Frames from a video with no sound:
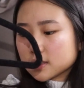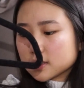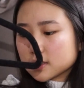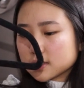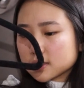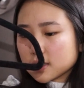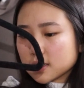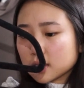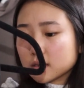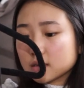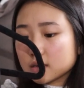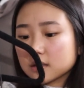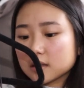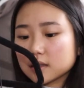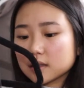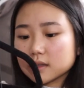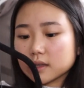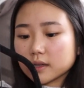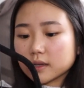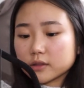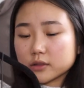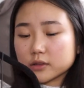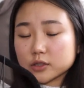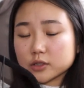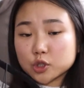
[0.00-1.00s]
is that
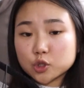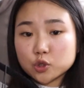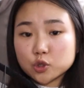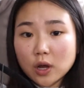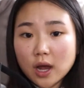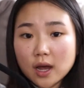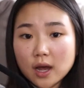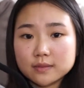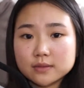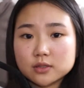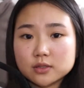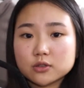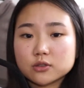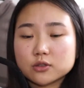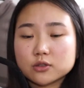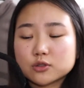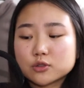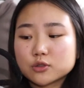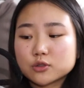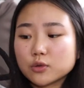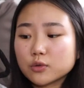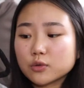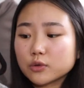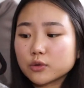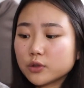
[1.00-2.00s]
like the straps are
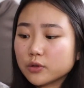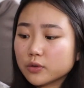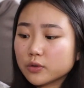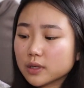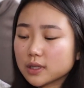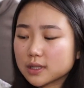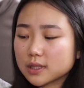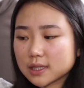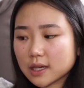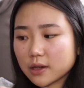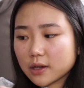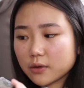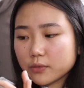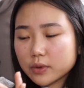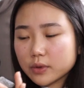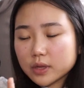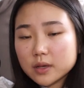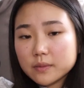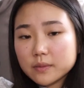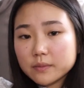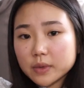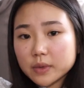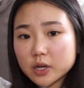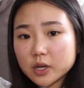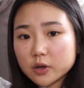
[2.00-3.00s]
so cute it's like
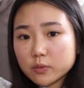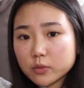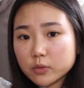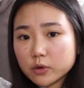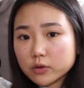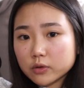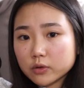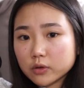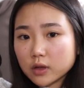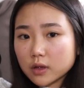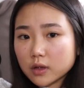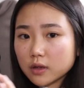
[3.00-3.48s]
really minimal